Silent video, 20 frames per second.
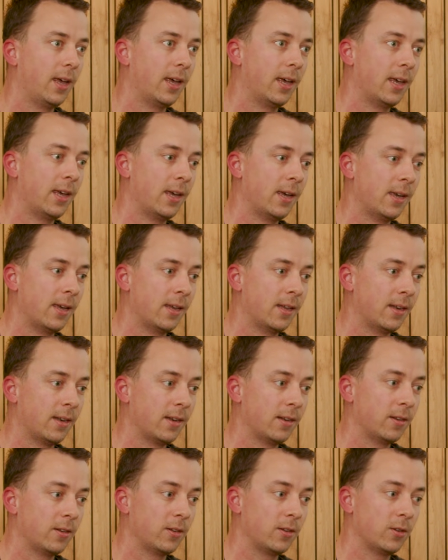
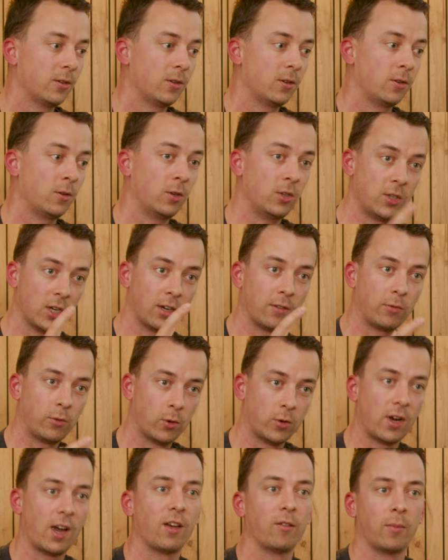And on the second
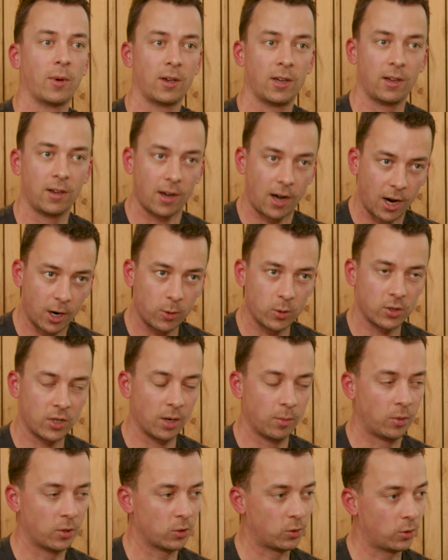floor, I have my
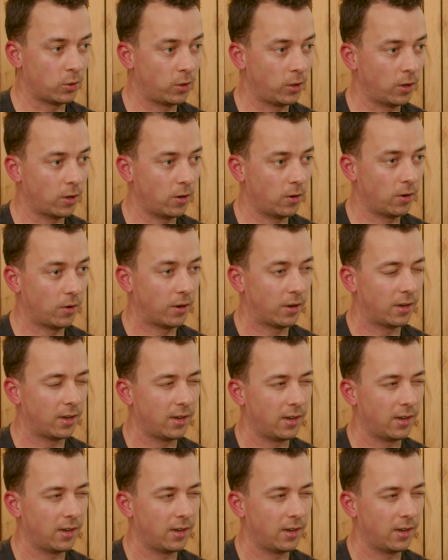aquascaping studio,